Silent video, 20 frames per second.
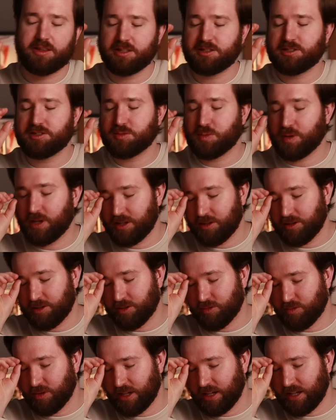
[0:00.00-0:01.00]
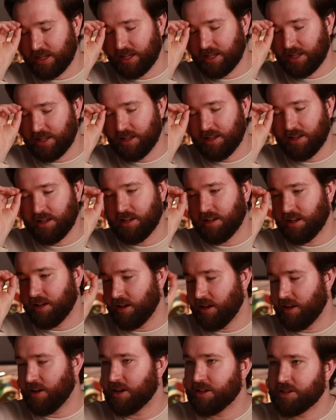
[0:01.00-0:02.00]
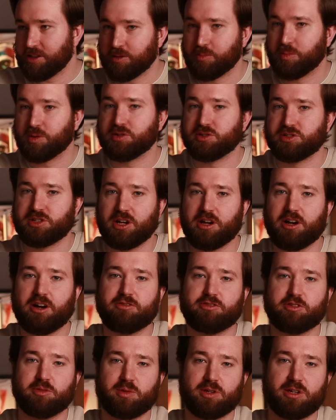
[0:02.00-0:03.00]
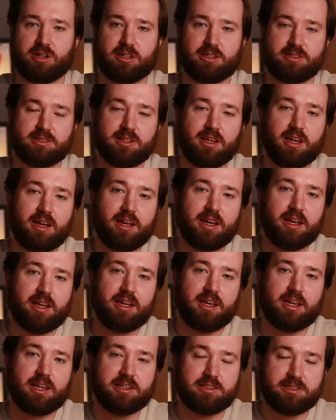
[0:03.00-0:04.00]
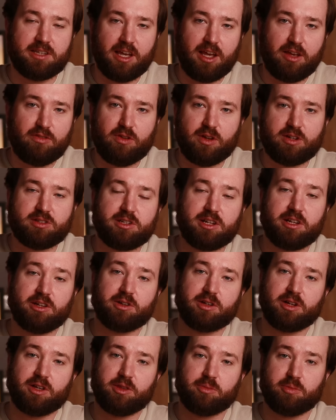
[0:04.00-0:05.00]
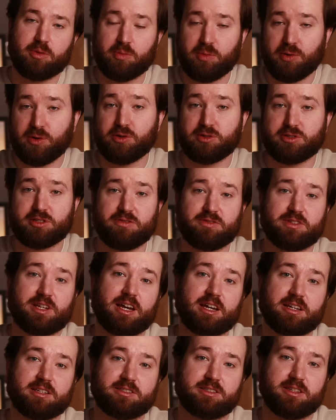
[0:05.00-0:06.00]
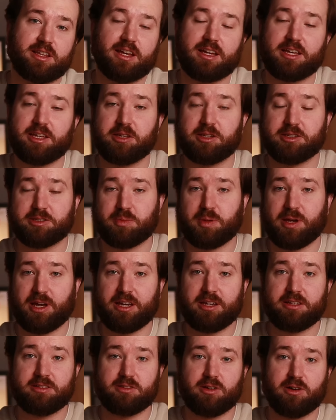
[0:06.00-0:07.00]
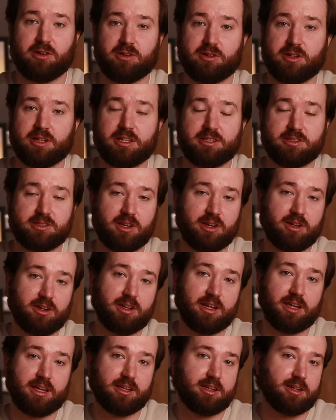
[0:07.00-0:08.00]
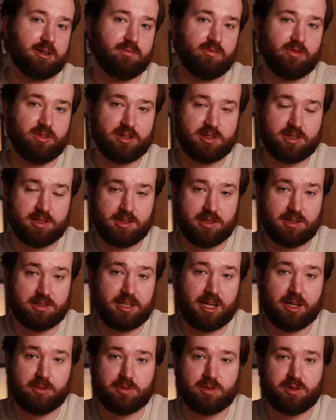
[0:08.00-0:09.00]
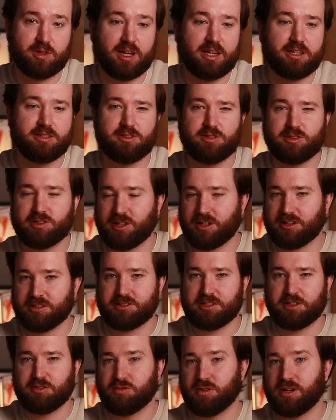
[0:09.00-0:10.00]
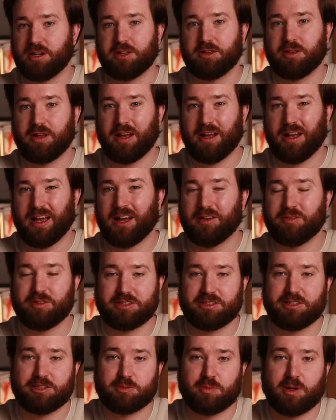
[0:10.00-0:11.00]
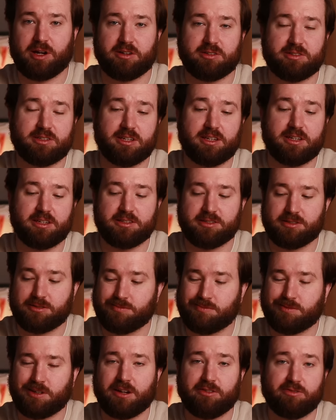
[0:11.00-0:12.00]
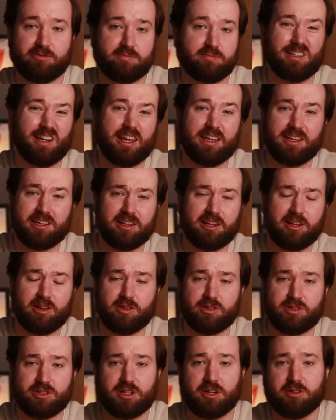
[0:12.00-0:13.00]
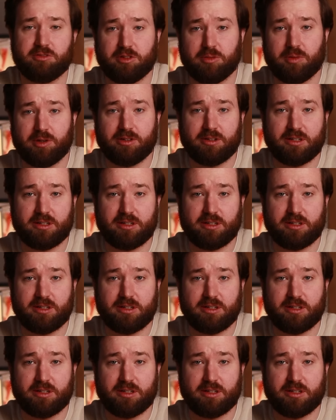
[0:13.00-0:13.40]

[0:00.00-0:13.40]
And this is where you can really light the bullshit afterburners, is if you actually look at the proportion of tax that he has paid on his earned income versus his capital gains, you start to see really how this disparity is kind of nakedly on show, to be